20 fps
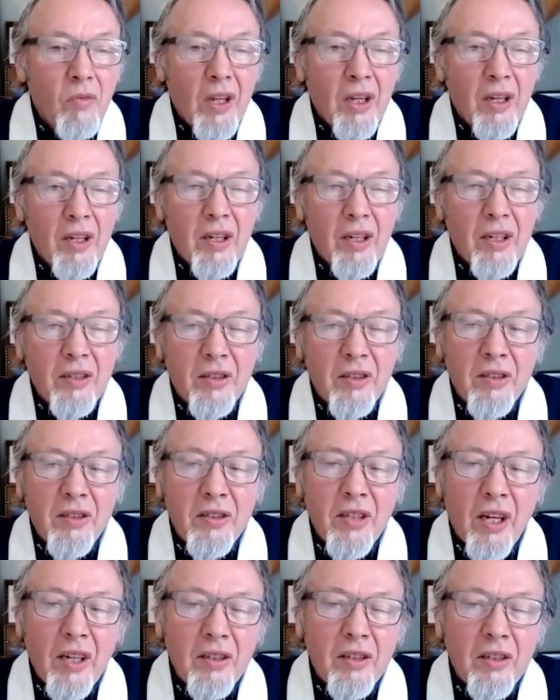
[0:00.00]
It's the
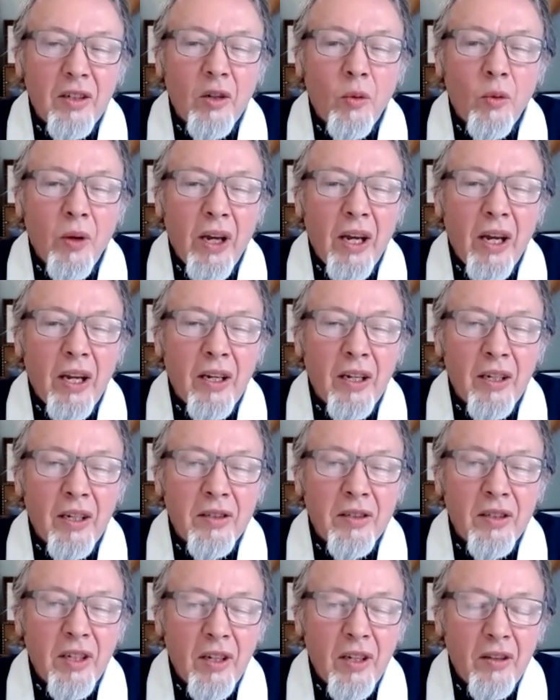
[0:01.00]
sudden awareness
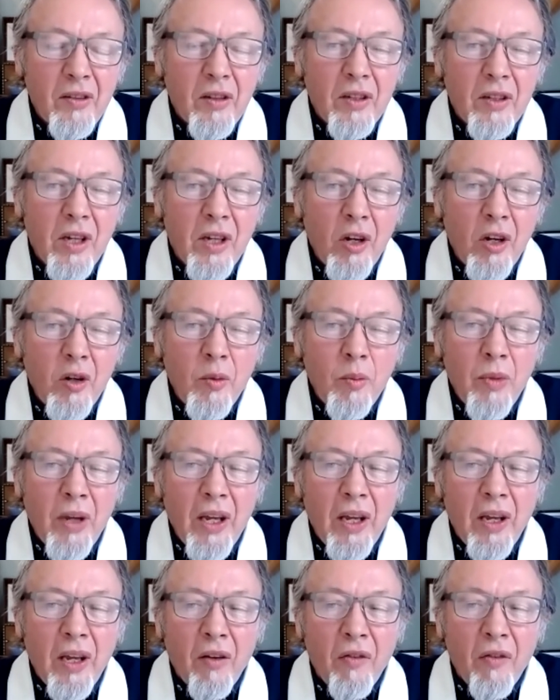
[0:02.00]
that no
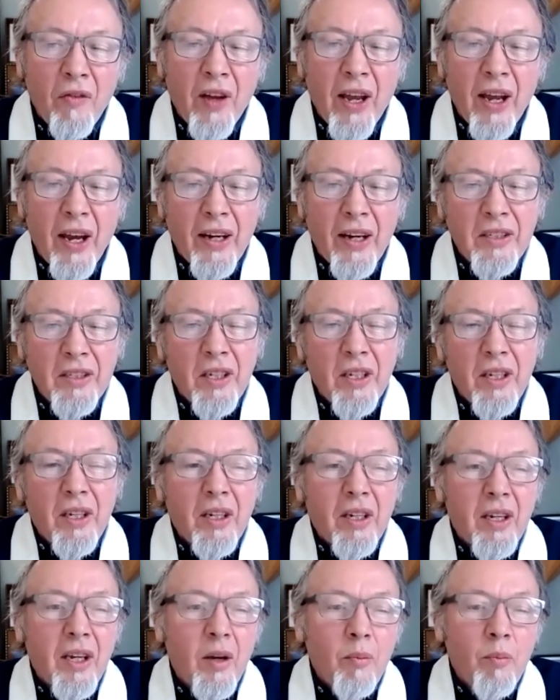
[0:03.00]
mere fact
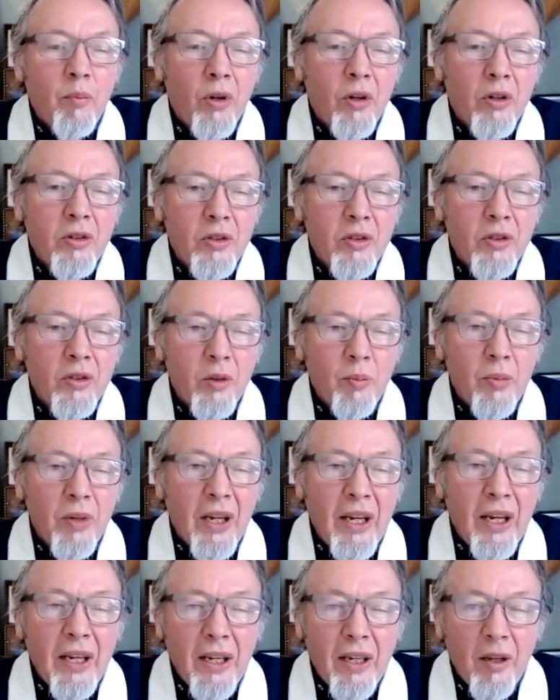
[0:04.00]
can possibly
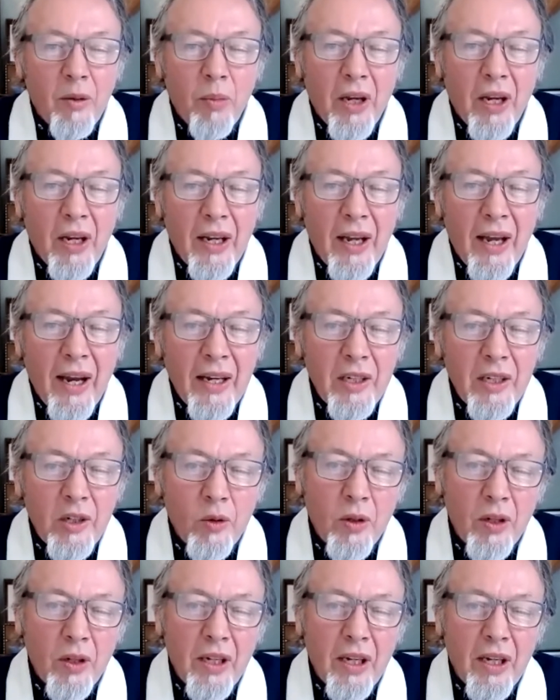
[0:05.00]
be an adequate